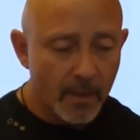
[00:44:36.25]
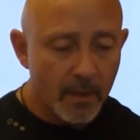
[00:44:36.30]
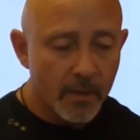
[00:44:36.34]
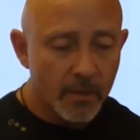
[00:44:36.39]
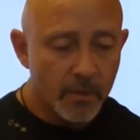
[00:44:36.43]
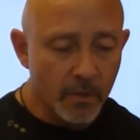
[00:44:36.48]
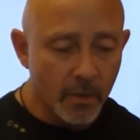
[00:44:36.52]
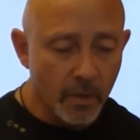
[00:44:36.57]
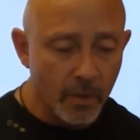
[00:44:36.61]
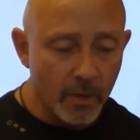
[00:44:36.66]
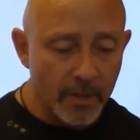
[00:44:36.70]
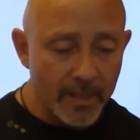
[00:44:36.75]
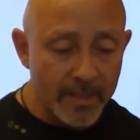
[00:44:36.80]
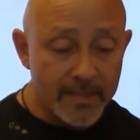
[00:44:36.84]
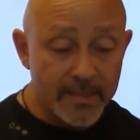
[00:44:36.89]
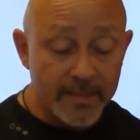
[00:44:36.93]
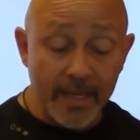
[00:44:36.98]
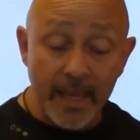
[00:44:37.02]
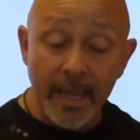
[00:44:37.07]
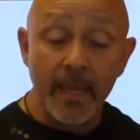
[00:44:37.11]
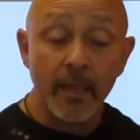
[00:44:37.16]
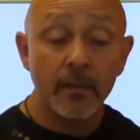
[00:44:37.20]
So let's
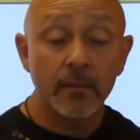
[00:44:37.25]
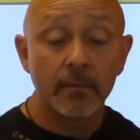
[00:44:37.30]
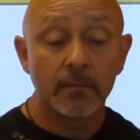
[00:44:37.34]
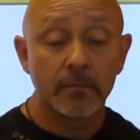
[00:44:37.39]
see